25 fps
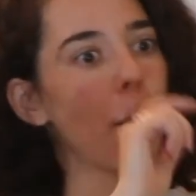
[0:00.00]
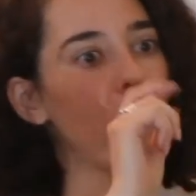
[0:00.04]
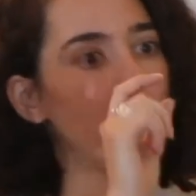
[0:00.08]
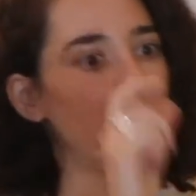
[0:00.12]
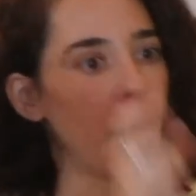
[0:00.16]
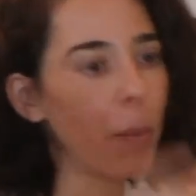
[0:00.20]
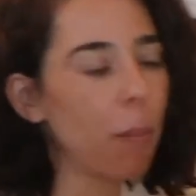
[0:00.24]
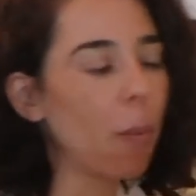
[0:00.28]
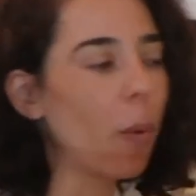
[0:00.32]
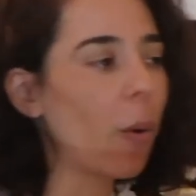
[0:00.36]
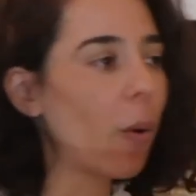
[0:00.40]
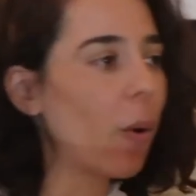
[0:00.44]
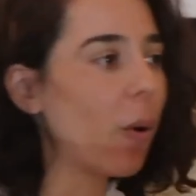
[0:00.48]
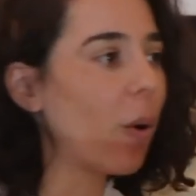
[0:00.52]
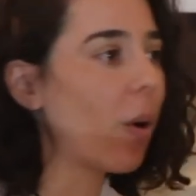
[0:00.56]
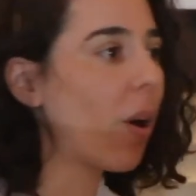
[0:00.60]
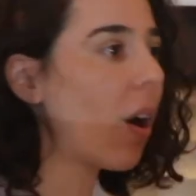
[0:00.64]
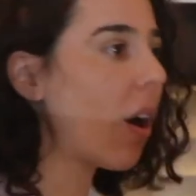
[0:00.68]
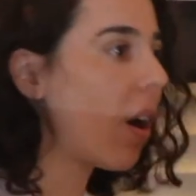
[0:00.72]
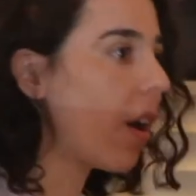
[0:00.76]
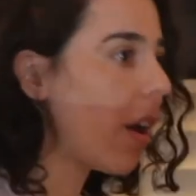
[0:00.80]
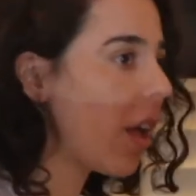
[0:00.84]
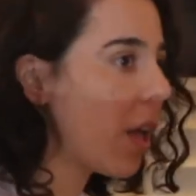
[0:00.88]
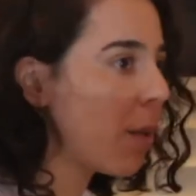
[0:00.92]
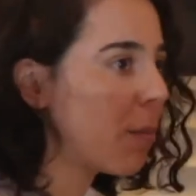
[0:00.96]
people
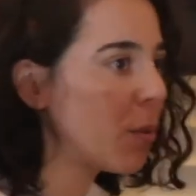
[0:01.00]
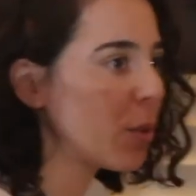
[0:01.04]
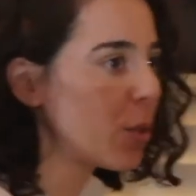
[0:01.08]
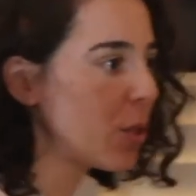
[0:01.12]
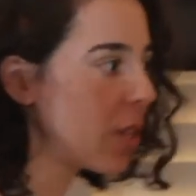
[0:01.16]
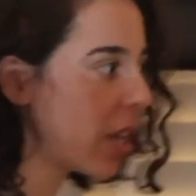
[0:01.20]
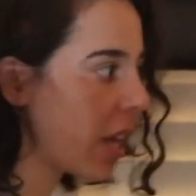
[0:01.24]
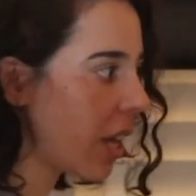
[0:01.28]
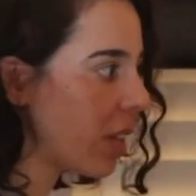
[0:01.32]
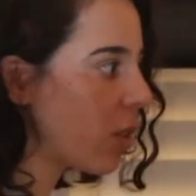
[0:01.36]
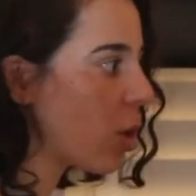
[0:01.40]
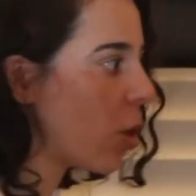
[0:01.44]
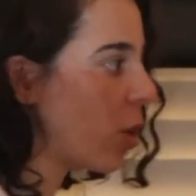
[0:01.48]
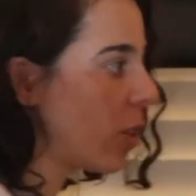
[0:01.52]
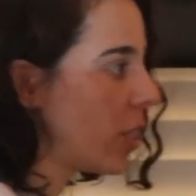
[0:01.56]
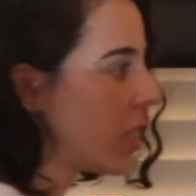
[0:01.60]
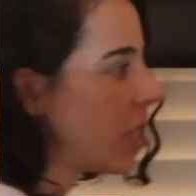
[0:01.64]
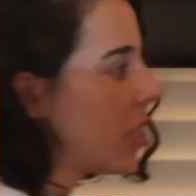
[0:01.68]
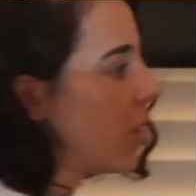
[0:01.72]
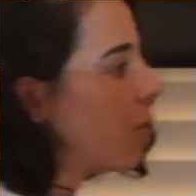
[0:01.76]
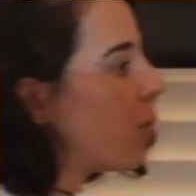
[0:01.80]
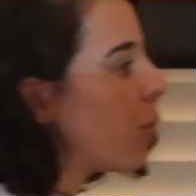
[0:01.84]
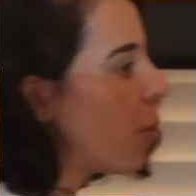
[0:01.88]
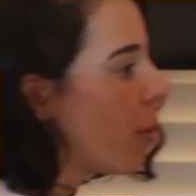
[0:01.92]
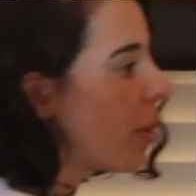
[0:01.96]
are able to get all this
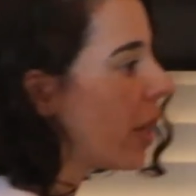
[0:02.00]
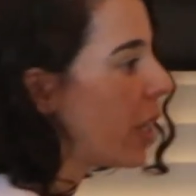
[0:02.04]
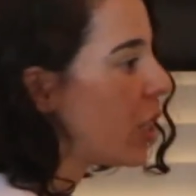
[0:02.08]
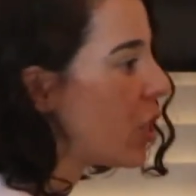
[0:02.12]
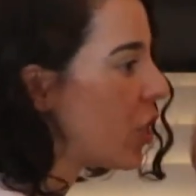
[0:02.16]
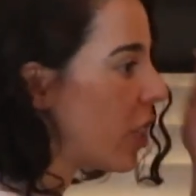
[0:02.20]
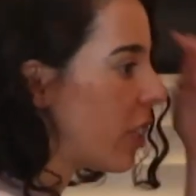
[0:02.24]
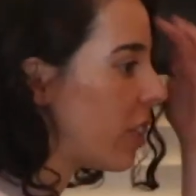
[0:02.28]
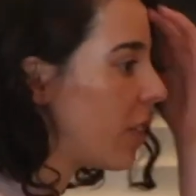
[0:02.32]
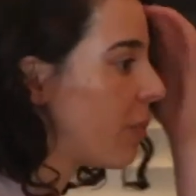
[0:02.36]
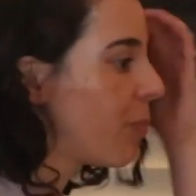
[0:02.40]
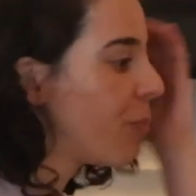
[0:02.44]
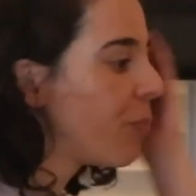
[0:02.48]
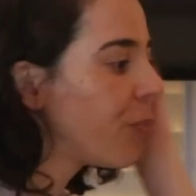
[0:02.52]
information.